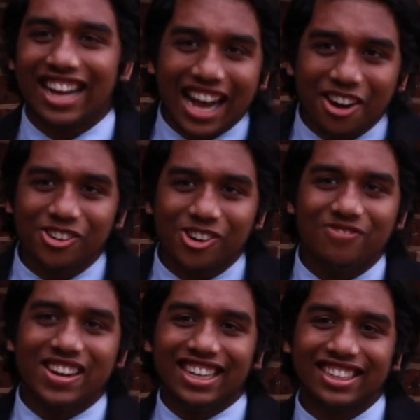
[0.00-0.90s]
I don't know,
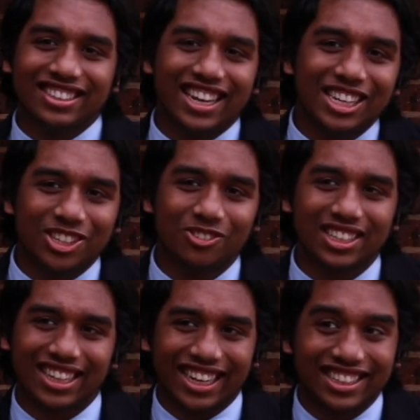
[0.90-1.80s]
media takes you
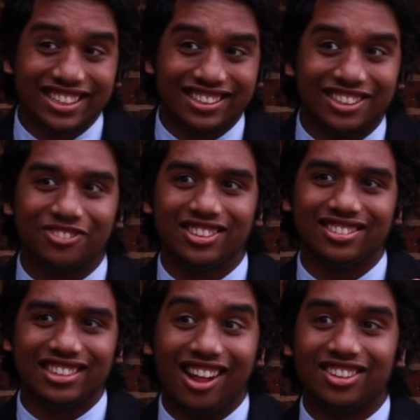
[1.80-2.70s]
into like this different
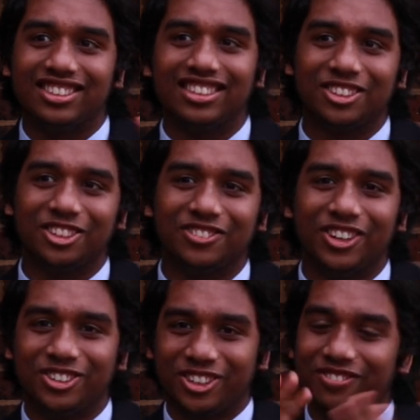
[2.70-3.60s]
alternate
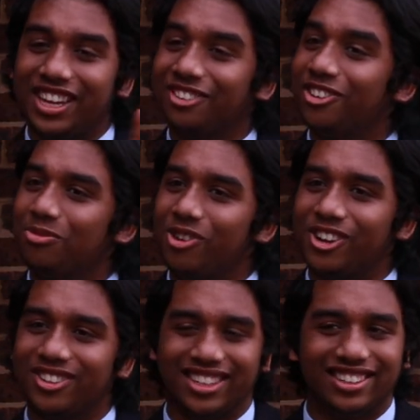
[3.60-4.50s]
universe. You can make your own
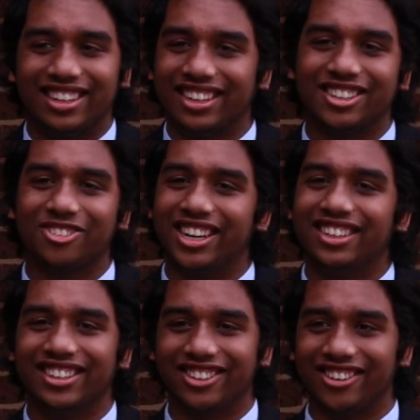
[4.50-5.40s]
world and it's great,
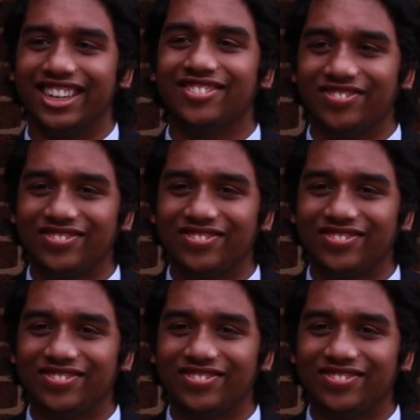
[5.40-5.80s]
it's great.